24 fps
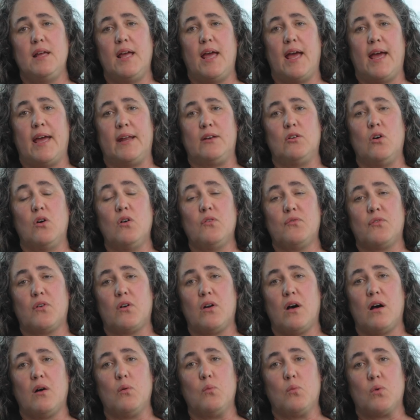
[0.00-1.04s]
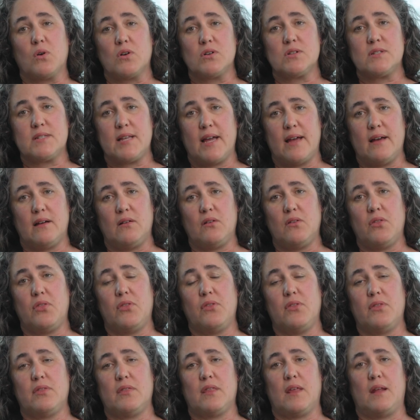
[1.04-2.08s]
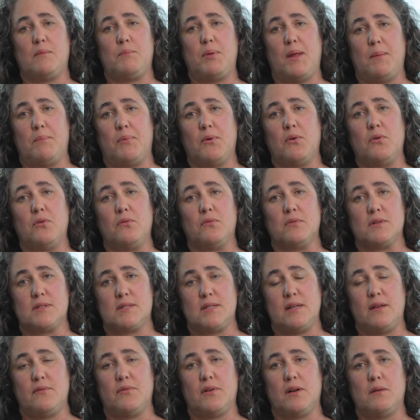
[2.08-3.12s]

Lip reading: and overall worse health than people who receive an